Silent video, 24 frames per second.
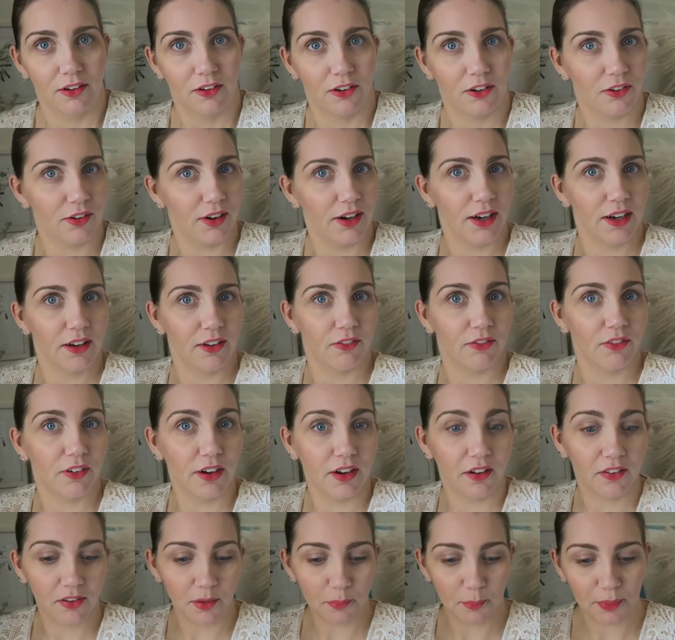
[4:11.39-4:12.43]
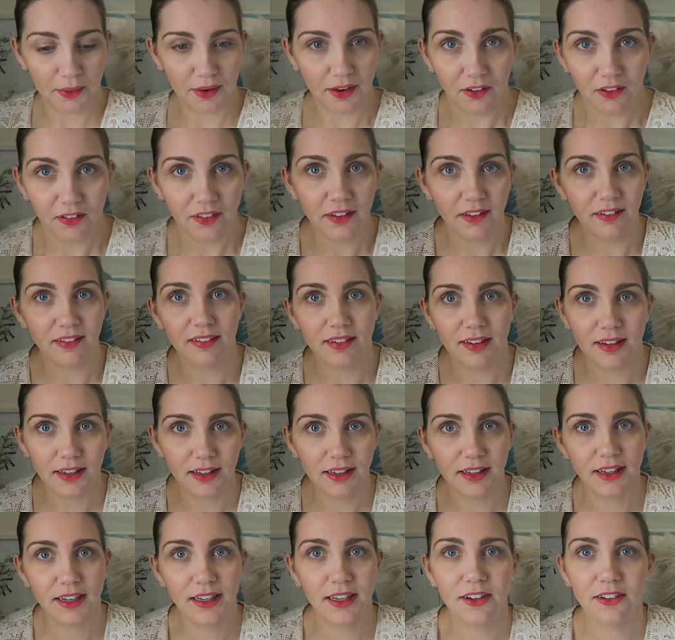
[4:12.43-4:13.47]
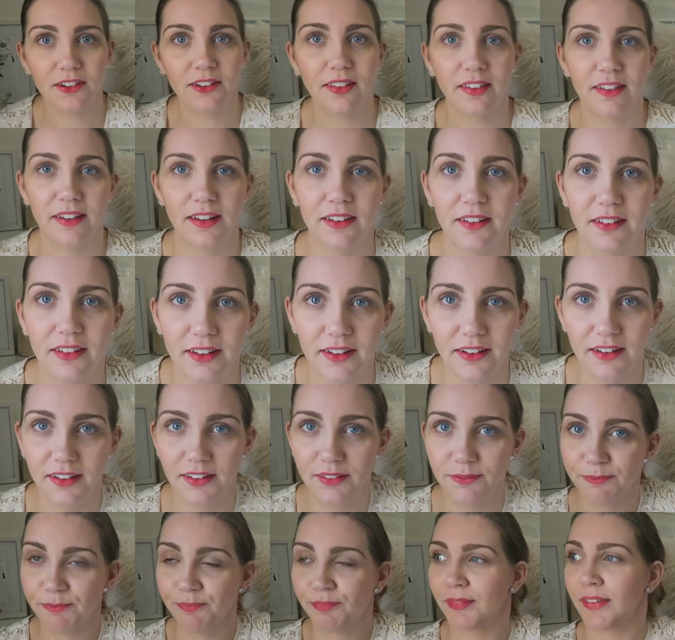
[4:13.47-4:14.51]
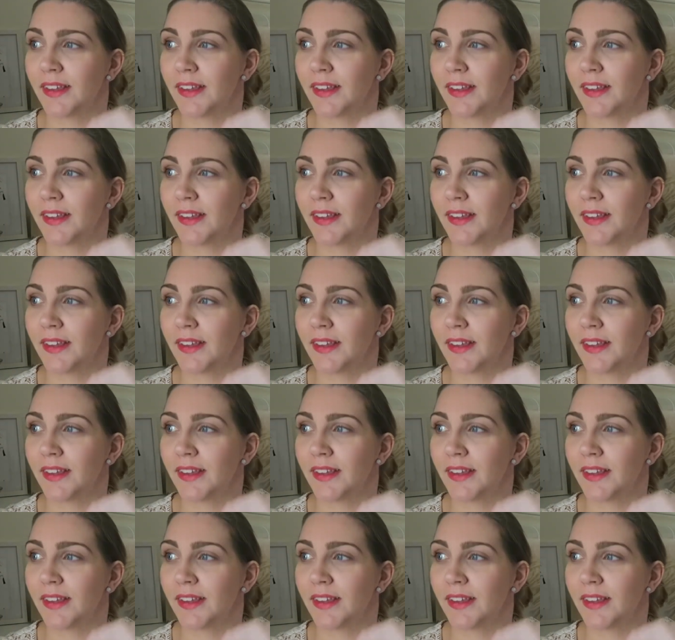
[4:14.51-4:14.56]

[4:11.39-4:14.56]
trying to find something on the side on Tinder.